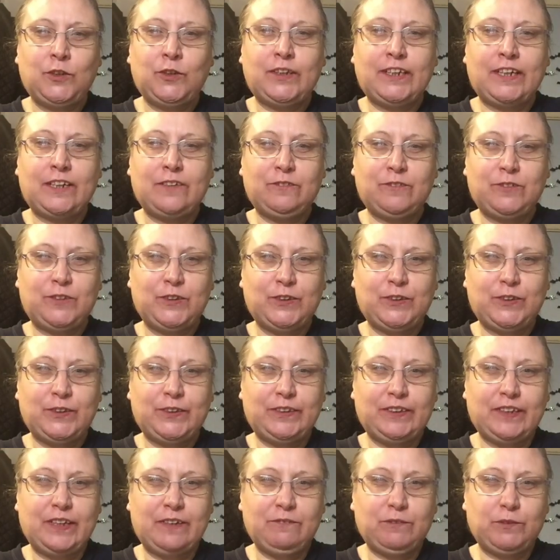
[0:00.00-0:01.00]

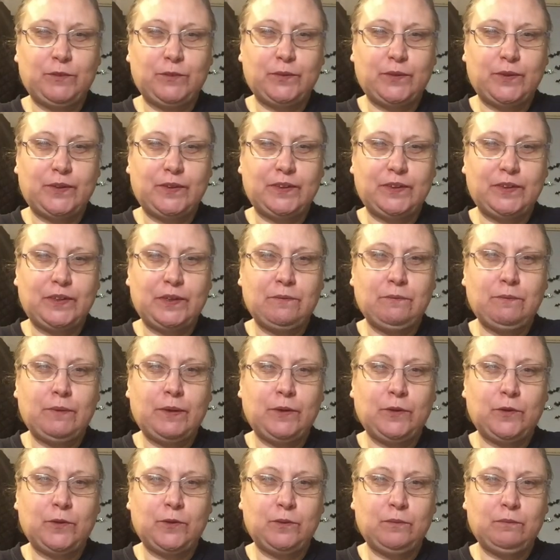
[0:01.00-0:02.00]
afternoon everyone, and
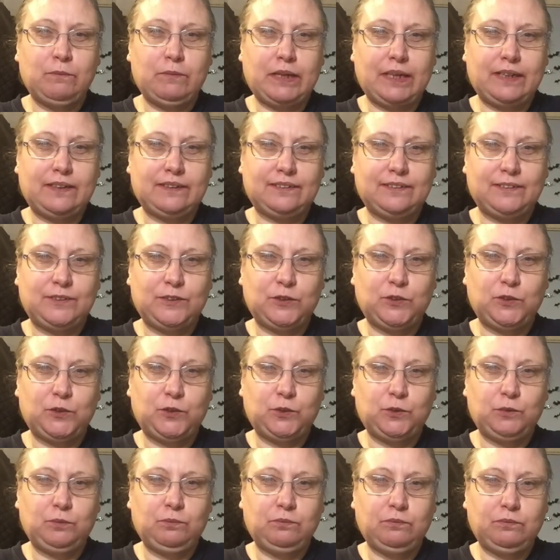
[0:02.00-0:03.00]
welcome back
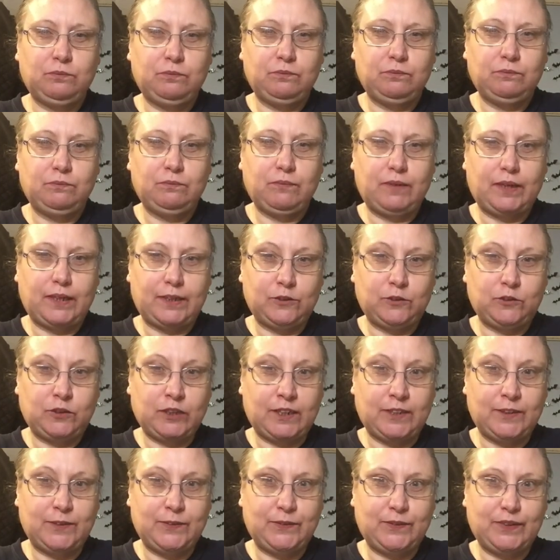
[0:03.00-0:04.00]
to my
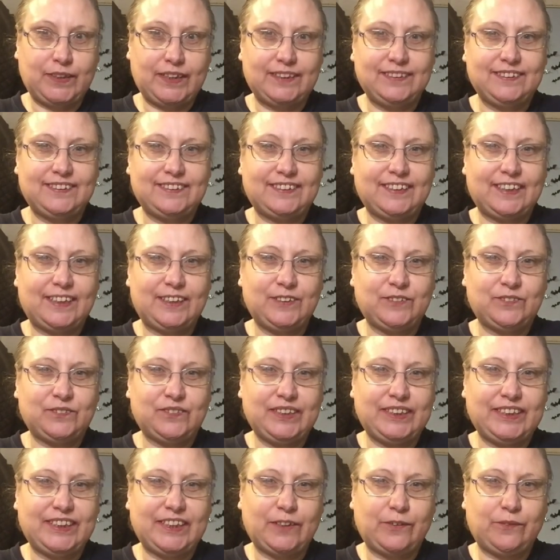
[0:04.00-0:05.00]
channel and today's
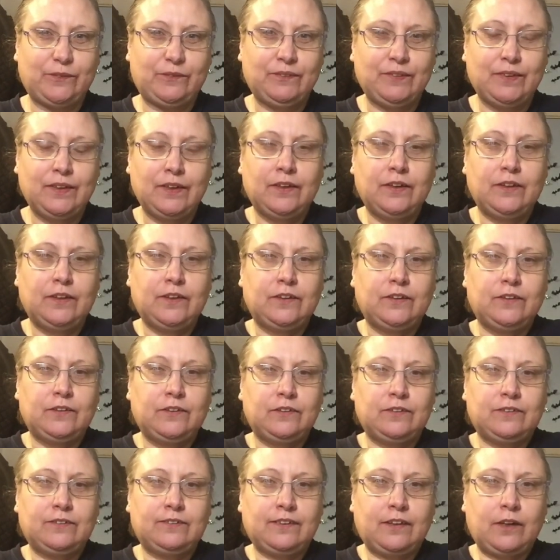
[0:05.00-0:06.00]
video.
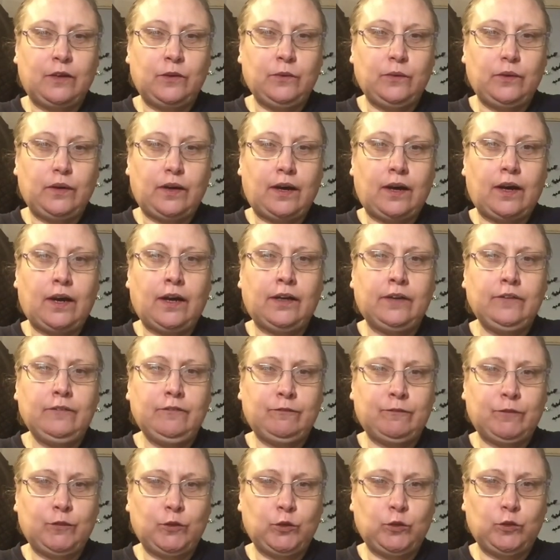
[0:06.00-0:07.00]
So I
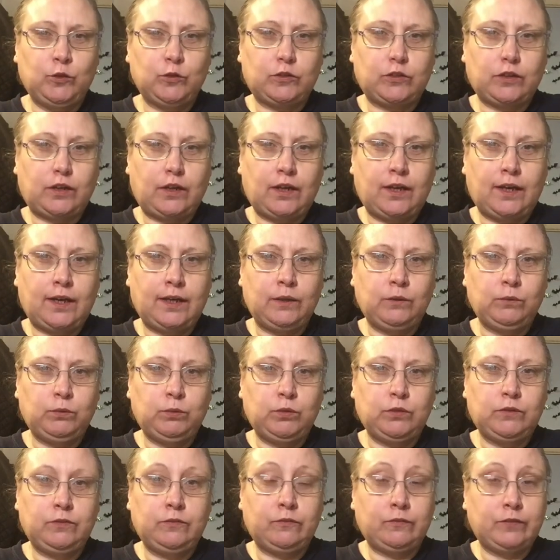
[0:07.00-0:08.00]
thought I
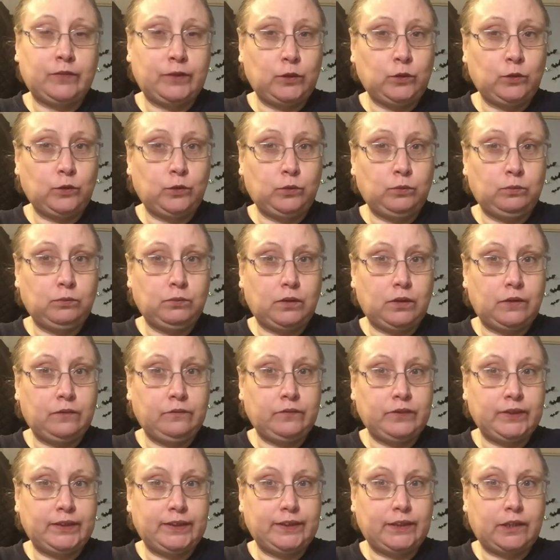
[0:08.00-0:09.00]
would film a
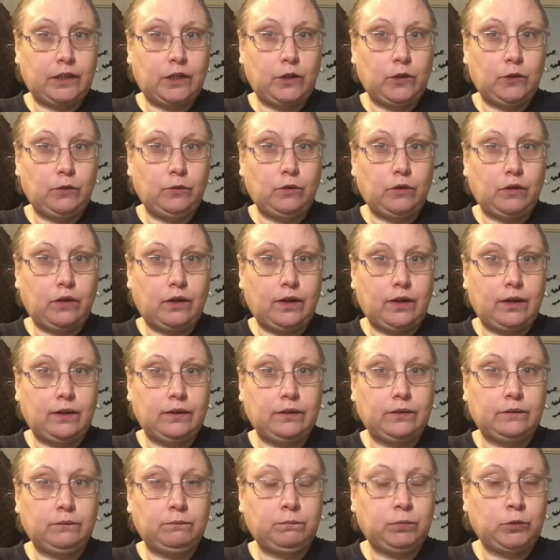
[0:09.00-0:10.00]
video
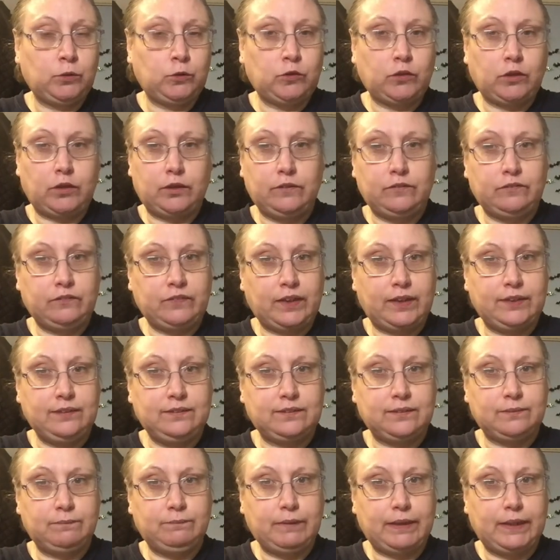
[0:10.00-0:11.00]
and put on a
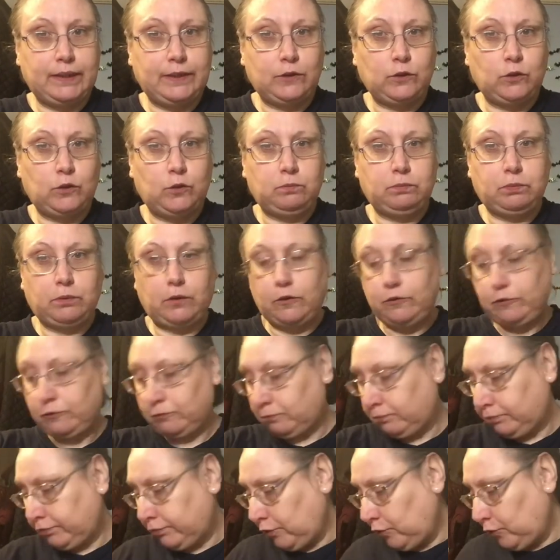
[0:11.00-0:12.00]
face and makeup of
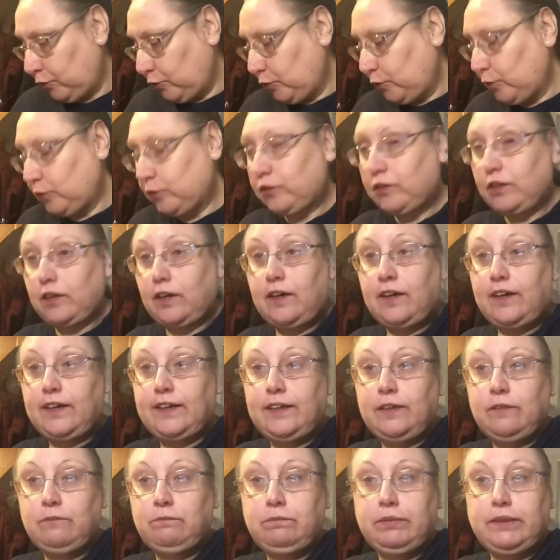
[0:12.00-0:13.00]
products I
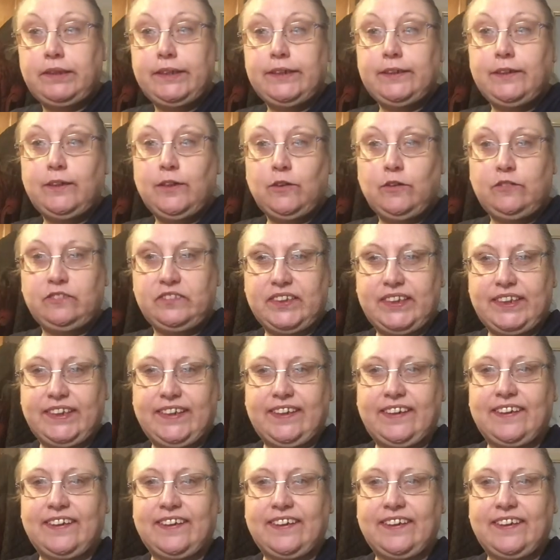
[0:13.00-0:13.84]
have been loving.